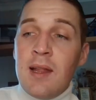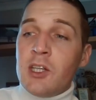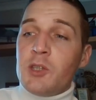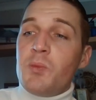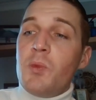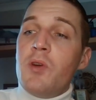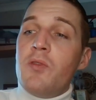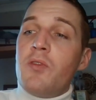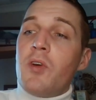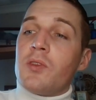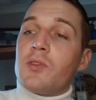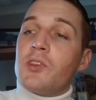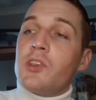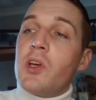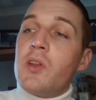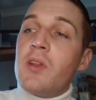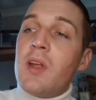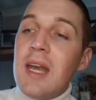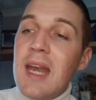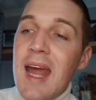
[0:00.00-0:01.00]
Let's move on.
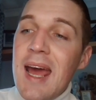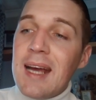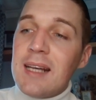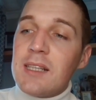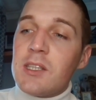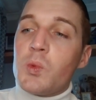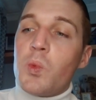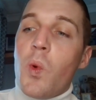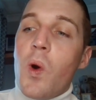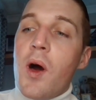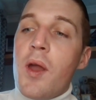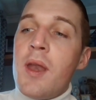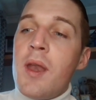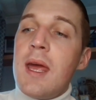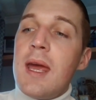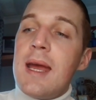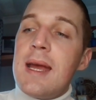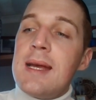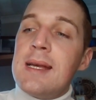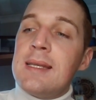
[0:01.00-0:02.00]
So the next
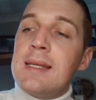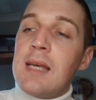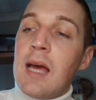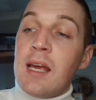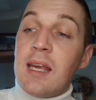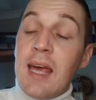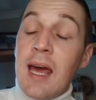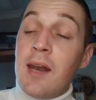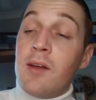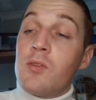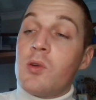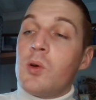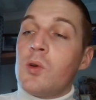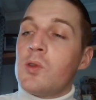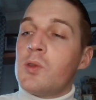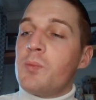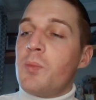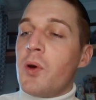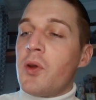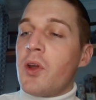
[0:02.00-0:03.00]
one is, again, of
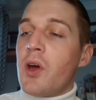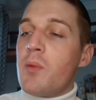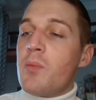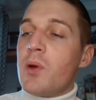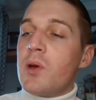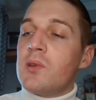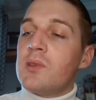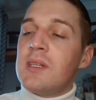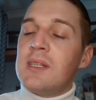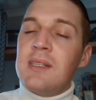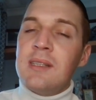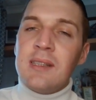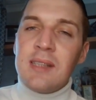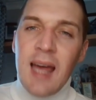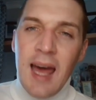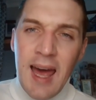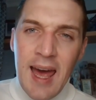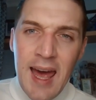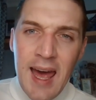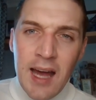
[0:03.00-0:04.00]
course, Bondi Boost. This is
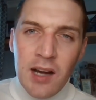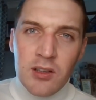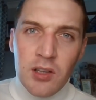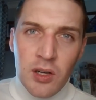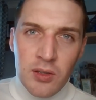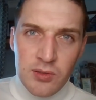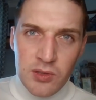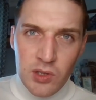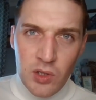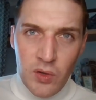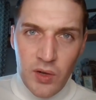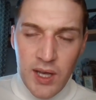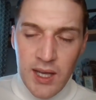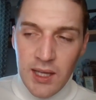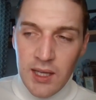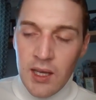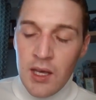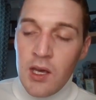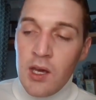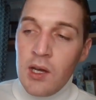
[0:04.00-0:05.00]
the Hair Growth
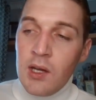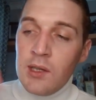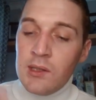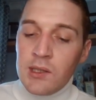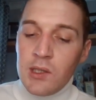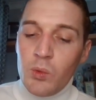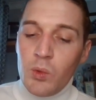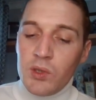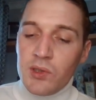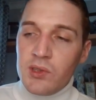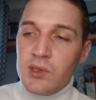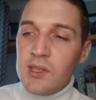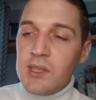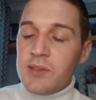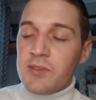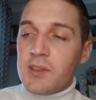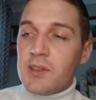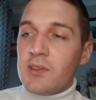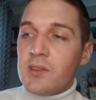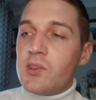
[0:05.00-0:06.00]
Tonic. So what's the
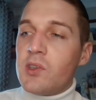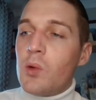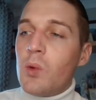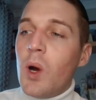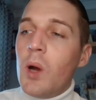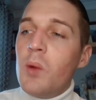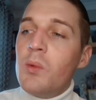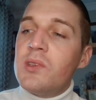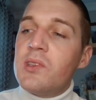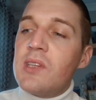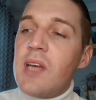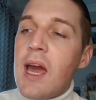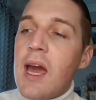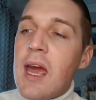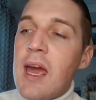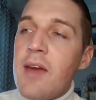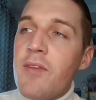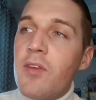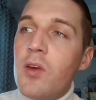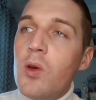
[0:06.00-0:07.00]
difference? So I would
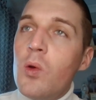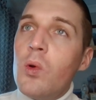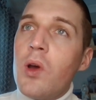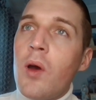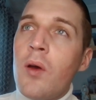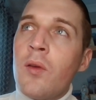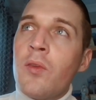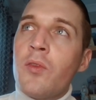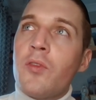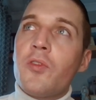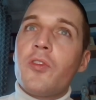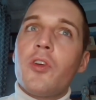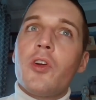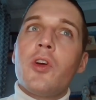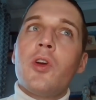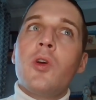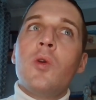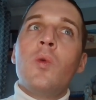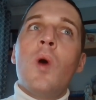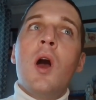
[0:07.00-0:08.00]
say if you're going
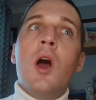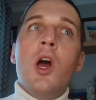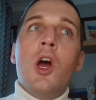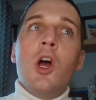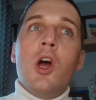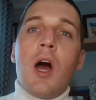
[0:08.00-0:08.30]
through,